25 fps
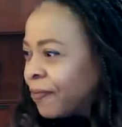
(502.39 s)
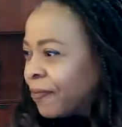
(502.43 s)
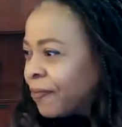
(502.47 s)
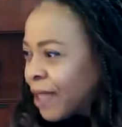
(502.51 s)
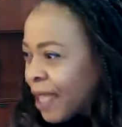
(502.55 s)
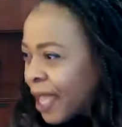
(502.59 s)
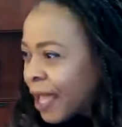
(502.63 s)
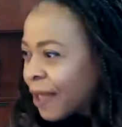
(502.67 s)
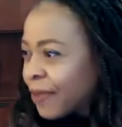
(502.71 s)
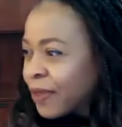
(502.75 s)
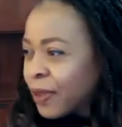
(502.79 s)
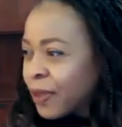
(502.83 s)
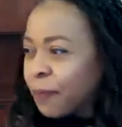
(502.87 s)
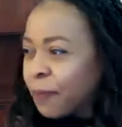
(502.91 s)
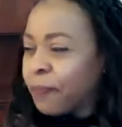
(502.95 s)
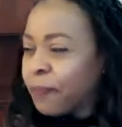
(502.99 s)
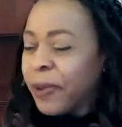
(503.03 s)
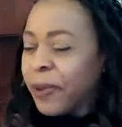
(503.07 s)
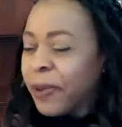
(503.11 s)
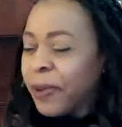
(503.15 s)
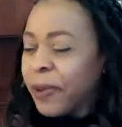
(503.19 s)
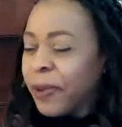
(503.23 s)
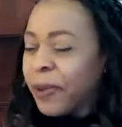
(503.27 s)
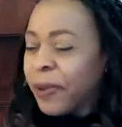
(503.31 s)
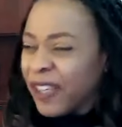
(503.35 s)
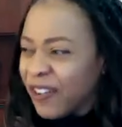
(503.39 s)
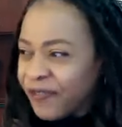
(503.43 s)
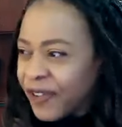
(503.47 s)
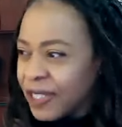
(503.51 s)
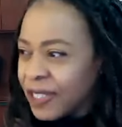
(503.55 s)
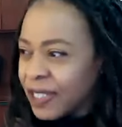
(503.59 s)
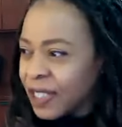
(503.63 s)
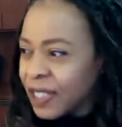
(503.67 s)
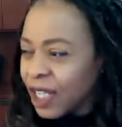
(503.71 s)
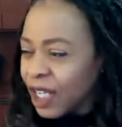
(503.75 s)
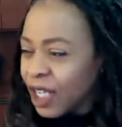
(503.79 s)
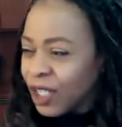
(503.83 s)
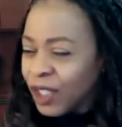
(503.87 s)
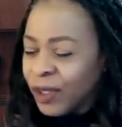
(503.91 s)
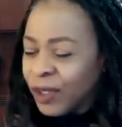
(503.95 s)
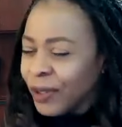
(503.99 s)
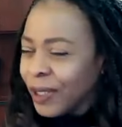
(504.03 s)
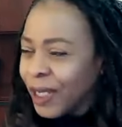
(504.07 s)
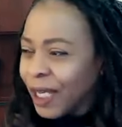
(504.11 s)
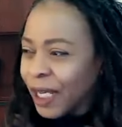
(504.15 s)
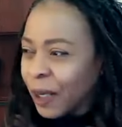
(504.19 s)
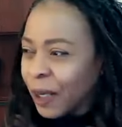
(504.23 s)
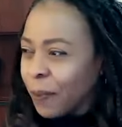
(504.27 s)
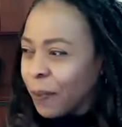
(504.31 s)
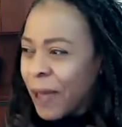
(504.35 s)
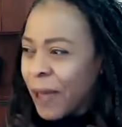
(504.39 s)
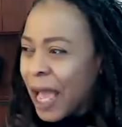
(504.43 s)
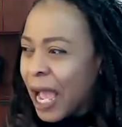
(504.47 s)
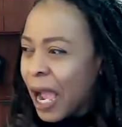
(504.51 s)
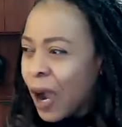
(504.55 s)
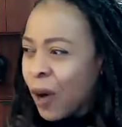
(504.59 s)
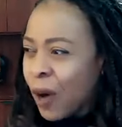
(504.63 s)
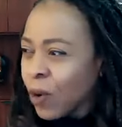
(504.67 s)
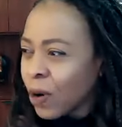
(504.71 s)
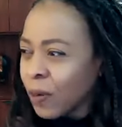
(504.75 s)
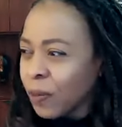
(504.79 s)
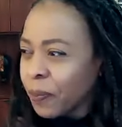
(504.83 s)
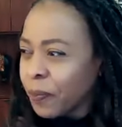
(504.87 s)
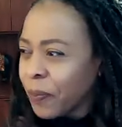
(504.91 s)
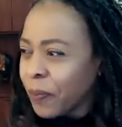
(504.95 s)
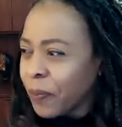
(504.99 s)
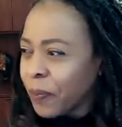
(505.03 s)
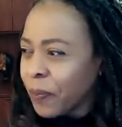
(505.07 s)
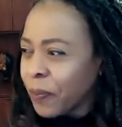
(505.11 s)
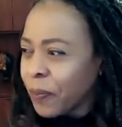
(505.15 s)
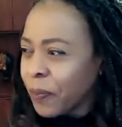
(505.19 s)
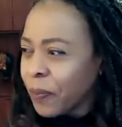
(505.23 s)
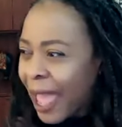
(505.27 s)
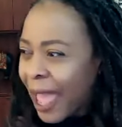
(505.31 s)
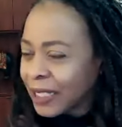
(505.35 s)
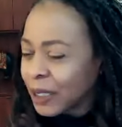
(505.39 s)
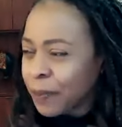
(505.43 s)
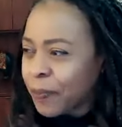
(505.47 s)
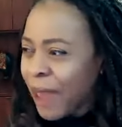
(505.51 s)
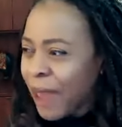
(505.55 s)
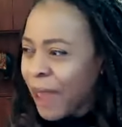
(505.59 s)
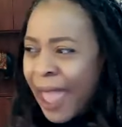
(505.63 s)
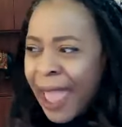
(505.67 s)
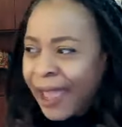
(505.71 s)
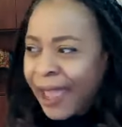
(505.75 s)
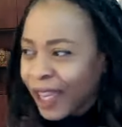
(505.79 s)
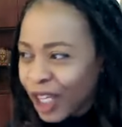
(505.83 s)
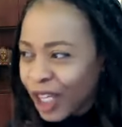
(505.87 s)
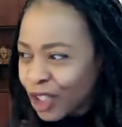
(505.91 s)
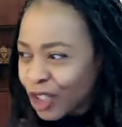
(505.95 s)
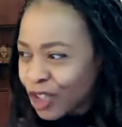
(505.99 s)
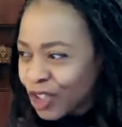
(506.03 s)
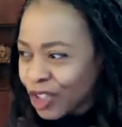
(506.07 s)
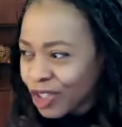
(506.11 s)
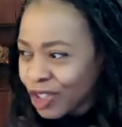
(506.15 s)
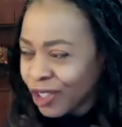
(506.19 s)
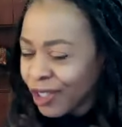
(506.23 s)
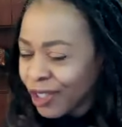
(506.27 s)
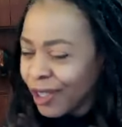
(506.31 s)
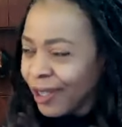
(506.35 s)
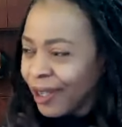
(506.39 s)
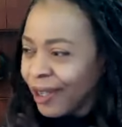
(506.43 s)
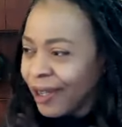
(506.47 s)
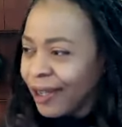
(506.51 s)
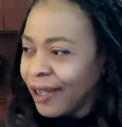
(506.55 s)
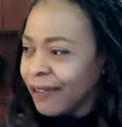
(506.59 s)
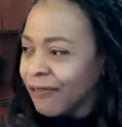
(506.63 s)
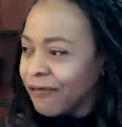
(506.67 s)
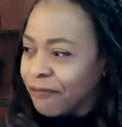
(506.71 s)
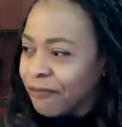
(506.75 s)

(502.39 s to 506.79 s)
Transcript: You have the benefits. You get a power-packed package